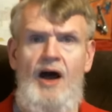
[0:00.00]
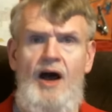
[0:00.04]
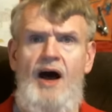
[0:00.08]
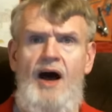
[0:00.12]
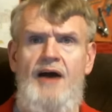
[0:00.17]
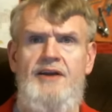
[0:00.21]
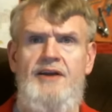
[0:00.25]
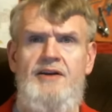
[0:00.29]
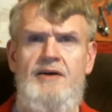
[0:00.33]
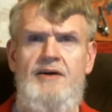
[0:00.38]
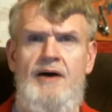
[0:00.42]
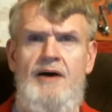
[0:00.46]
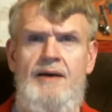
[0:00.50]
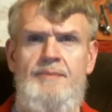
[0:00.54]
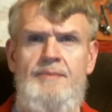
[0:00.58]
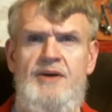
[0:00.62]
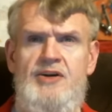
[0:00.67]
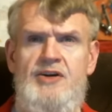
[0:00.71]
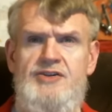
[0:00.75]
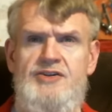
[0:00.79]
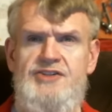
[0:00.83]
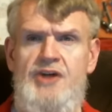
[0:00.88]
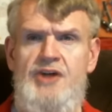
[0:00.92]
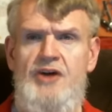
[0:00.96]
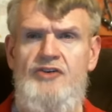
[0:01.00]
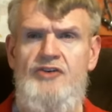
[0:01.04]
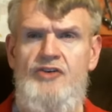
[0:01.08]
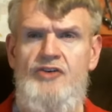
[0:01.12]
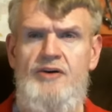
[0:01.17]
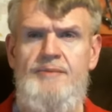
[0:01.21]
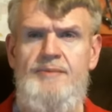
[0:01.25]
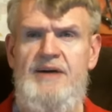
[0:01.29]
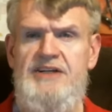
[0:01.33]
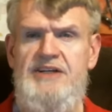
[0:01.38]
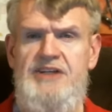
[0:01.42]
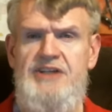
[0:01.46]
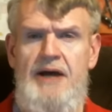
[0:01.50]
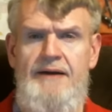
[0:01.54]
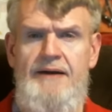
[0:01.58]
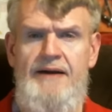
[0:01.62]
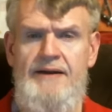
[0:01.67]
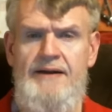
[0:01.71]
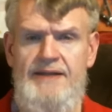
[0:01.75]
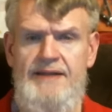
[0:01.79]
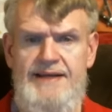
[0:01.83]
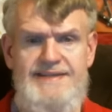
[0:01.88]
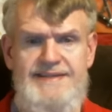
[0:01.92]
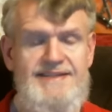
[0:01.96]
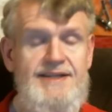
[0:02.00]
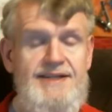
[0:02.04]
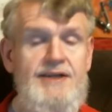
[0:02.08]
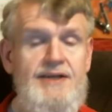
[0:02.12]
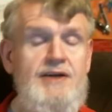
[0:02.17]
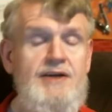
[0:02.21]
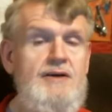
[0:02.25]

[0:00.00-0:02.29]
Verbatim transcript: you know, I better start doing my shout-out list.